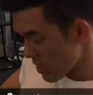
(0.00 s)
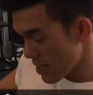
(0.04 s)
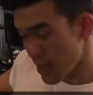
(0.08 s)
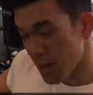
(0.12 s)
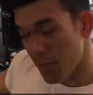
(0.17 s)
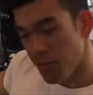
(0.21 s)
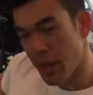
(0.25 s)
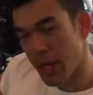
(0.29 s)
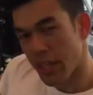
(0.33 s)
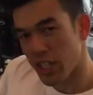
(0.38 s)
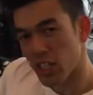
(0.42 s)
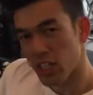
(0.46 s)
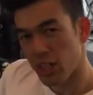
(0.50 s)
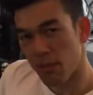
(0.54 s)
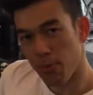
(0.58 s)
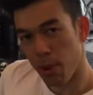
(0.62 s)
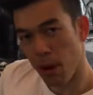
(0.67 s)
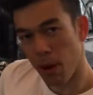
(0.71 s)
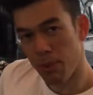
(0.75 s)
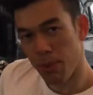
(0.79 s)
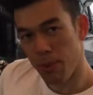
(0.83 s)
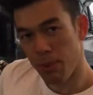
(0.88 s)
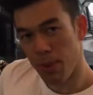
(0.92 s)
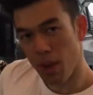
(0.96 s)
a bench and
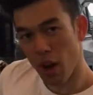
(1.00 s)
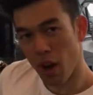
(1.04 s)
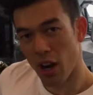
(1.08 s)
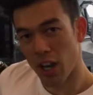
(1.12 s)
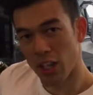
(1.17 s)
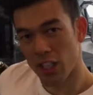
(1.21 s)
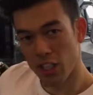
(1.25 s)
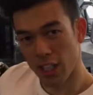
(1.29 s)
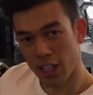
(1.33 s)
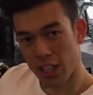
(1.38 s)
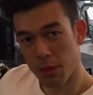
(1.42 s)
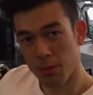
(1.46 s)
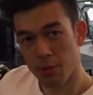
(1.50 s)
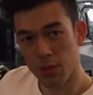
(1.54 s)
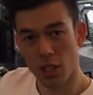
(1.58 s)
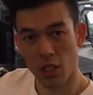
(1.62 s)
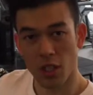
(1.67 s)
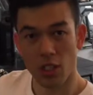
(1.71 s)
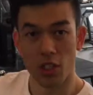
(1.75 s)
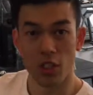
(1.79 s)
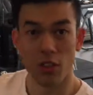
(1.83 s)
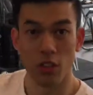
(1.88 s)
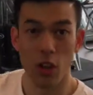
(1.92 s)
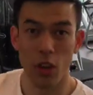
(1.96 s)
pop it behind your hips so
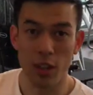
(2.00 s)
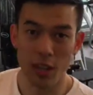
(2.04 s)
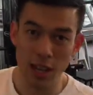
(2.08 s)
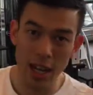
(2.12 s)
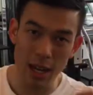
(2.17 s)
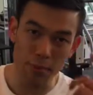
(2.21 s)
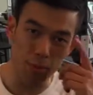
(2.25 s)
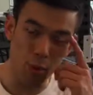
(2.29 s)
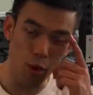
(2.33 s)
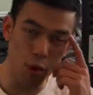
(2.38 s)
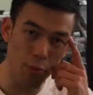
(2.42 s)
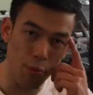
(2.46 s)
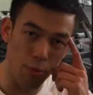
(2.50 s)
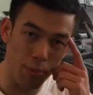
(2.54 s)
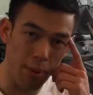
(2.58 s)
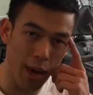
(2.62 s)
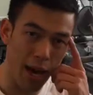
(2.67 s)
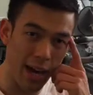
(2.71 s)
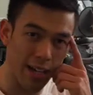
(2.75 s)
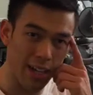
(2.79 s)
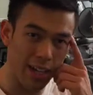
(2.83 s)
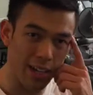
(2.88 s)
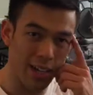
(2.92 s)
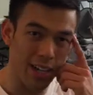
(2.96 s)
you got that movement
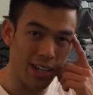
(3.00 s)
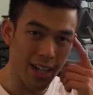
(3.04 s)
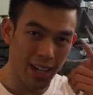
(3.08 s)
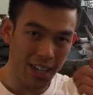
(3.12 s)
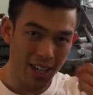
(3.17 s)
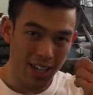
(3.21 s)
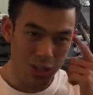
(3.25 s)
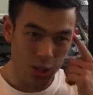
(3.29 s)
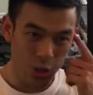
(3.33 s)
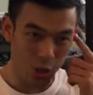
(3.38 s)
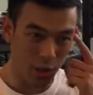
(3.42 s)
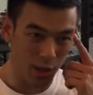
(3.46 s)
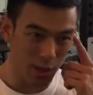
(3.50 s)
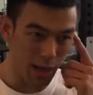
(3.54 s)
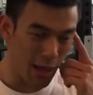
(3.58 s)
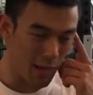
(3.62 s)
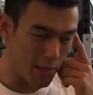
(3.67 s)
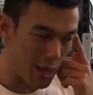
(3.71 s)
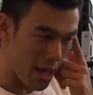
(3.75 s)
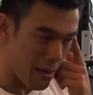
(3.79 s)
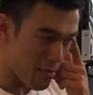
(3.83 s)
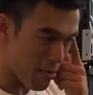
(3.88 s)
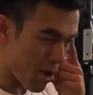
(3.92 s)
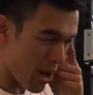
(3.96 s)
pattern. It's all
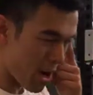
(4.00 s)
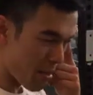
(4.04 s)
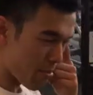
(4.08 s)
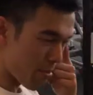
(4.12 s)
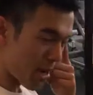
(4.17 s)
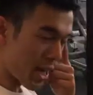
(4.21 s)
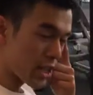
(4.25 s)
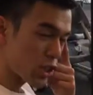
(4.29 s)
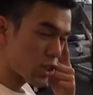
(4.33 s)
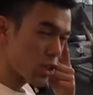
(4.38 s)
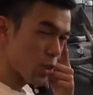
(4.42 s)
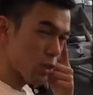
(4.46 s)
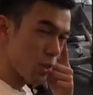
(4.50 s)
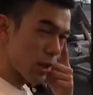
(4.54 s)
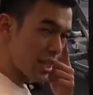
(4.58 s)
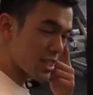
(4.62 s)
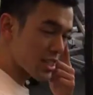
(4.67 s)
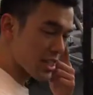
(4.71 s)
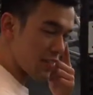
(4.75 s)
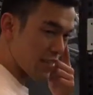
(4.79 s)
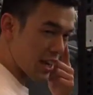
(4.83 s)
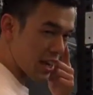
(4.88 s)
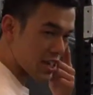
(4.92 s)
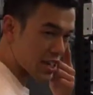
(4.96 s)
that mind muscle
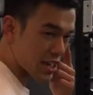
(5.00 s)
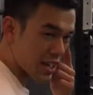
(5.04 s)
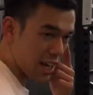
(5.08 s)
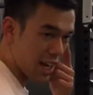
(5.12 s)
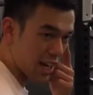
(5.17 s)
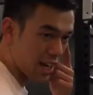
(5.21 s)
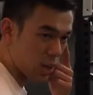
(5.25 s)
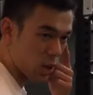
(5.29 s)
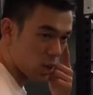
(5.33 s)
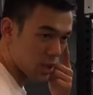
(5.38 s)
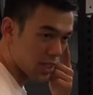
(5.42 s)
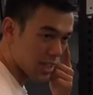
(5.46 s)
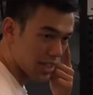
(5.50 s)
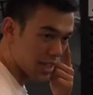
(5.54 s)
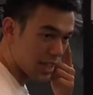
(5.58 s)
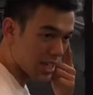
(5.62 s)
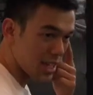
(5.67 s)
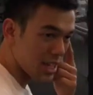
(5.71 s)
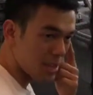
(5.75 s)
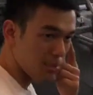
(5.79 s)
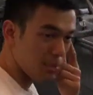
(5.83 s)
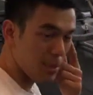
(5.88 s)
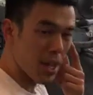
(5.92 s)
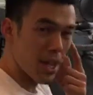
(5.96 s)
activation, unlocking the
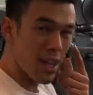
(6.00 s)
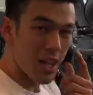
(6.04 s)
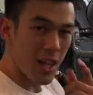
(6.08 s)
hip.